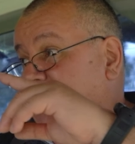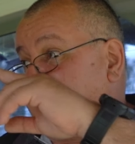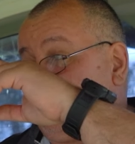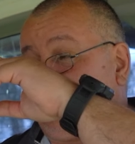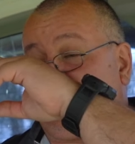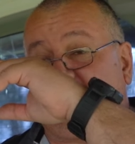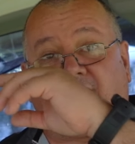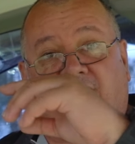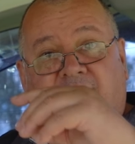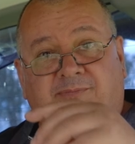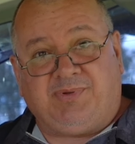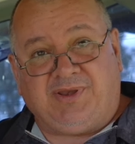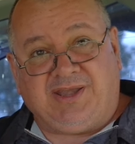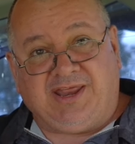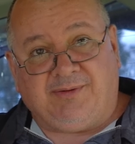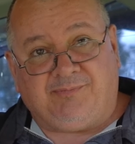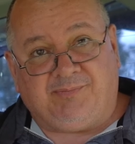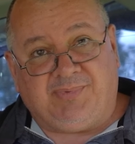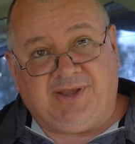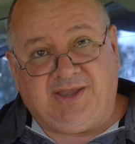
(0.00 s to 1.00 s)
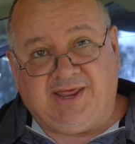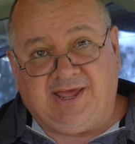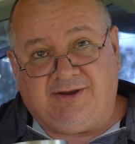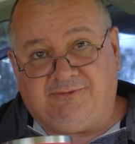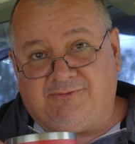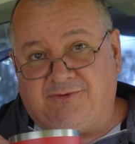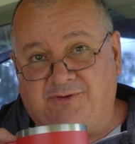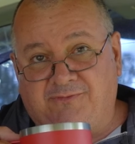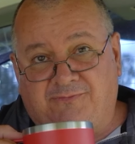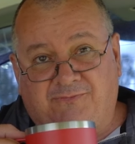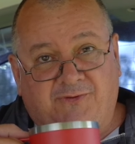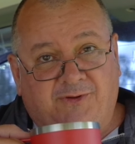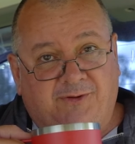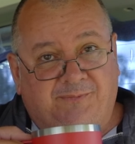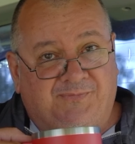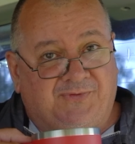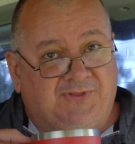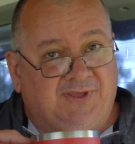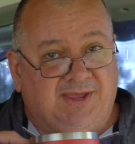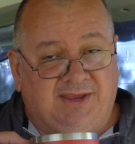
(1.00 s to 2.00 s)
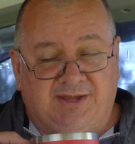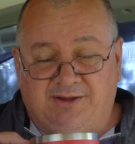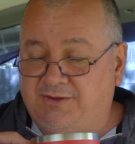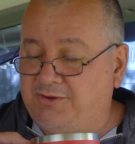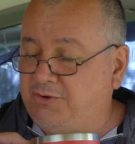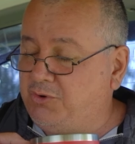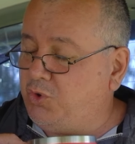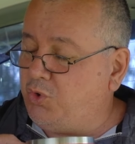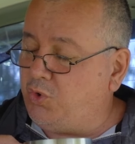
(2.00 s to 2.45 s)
and sleeping up in that rooftop tent.